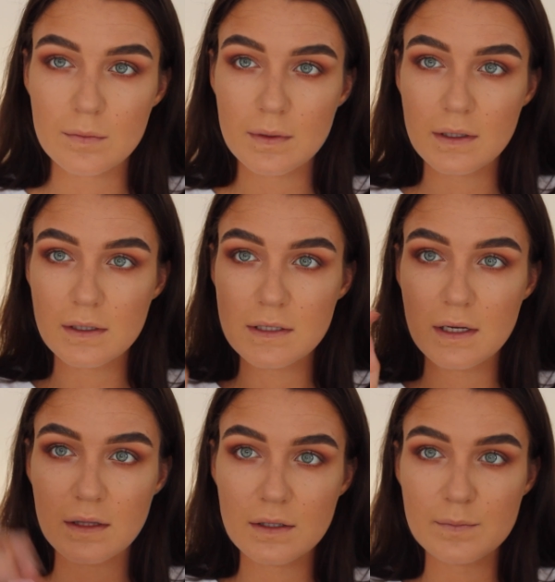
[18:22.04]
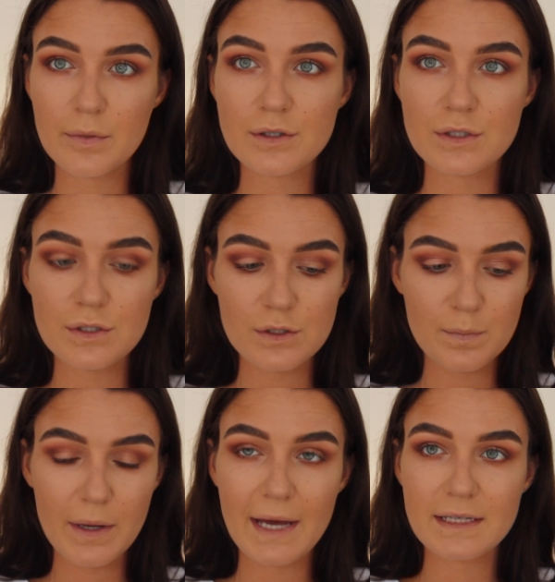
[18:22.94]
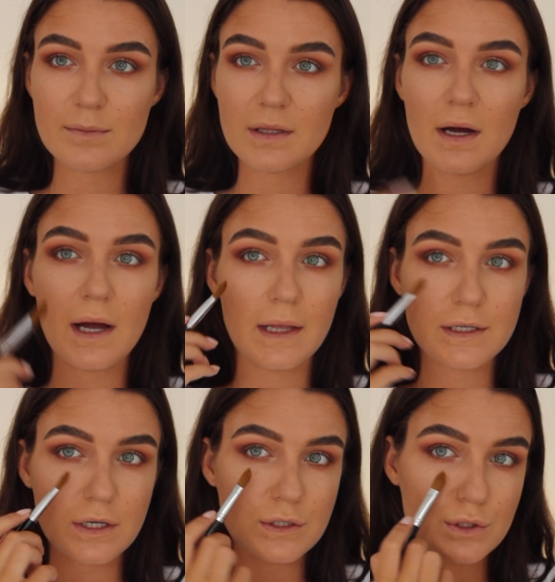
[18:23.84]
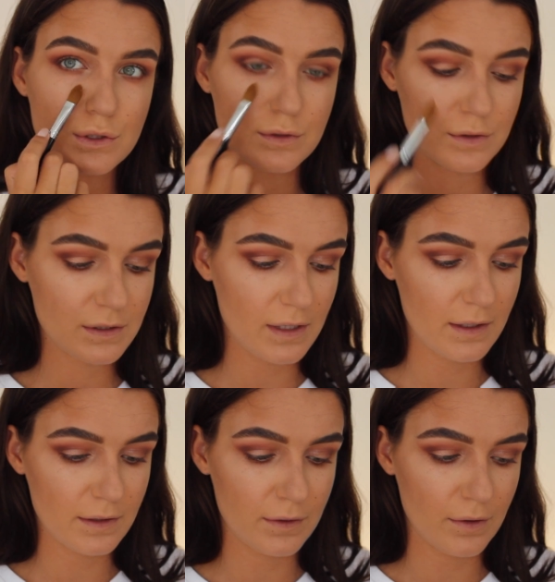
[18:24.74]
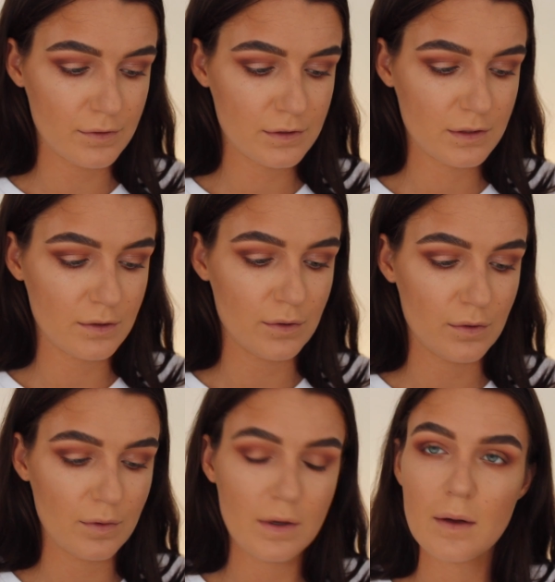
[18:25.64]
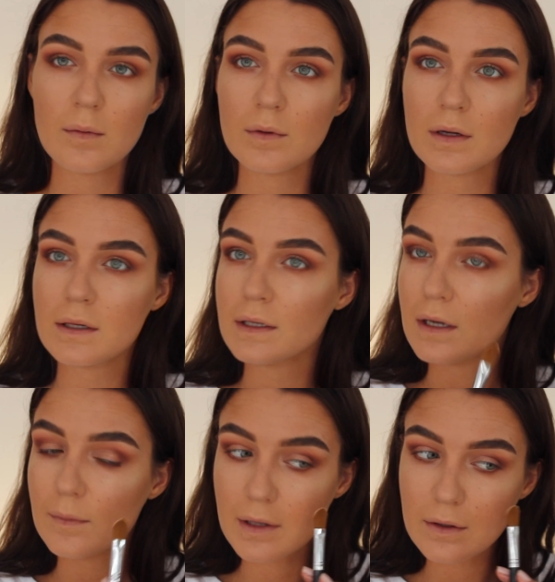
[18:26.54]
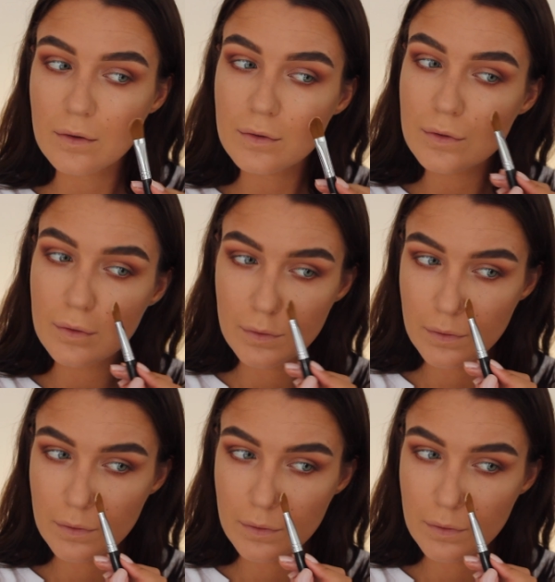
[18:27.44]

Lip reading: I'm going to take this brush and just pack some of the highlight shade just on the side of the nose to clean up that contour.